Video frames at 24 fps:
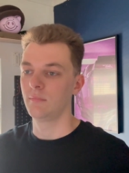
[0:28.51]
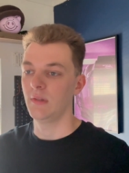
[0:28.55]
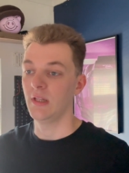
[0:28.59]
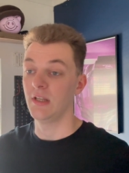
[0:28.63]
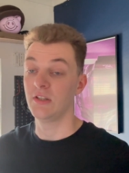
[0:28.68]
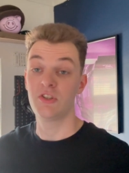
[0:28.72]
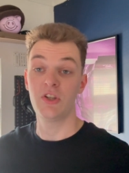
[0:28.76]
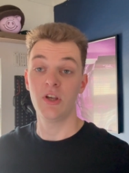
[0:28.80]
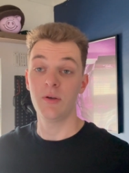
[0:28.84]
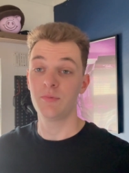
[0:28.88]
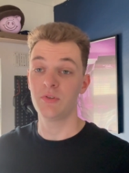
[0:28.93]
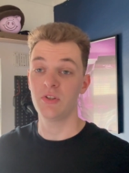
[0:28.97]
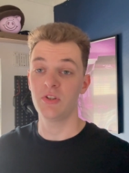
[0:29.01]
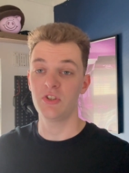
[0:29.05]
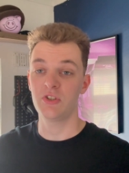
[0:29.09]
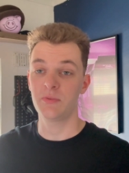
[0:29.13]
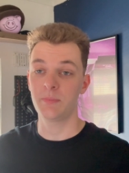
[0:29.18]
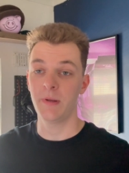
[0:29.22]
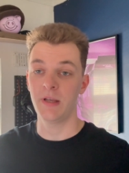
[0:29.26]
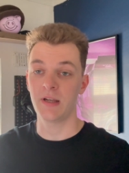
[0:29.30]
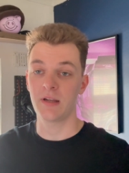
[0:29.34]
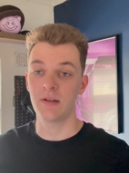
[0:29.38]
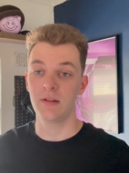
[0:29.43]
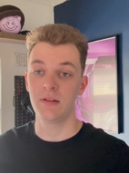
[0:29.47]
In terms of the
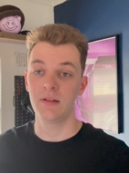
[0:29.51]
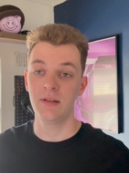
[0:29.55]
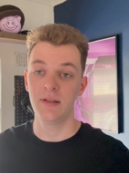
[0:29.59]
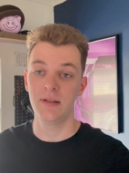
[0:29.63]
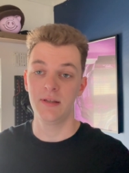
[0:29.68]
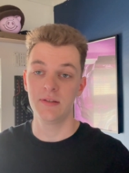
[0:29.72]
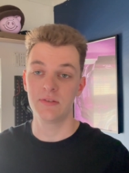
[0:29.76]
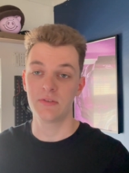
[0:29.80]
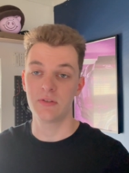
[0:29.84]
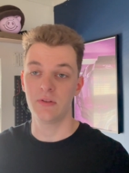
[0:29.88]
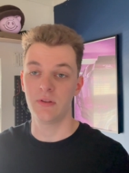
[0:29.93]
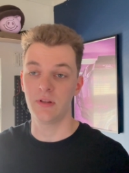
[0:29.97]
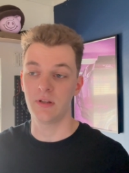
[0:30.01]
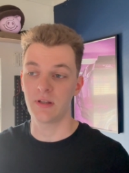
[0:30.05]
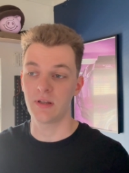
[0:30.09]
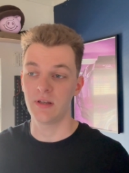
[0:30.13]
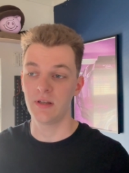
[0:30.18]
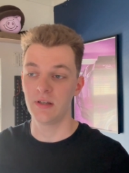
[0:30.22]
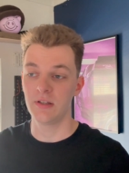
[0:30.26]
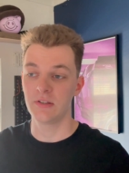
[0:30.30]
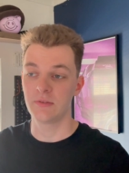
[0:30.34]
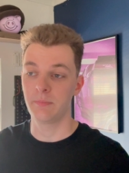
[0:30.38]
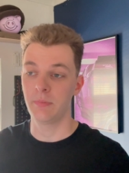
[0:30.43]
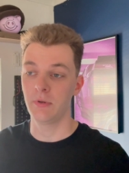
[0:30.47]
spec of these, the
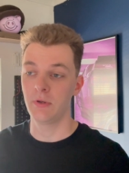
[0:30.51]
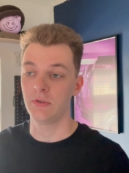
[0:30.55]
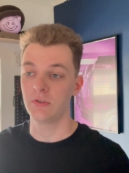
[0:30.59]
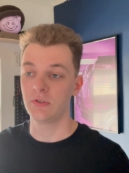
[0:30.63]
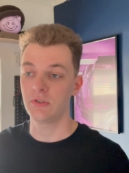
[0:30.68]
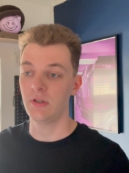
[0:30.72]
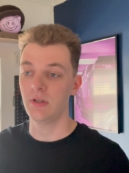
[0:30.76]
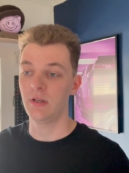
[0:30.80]
cars boast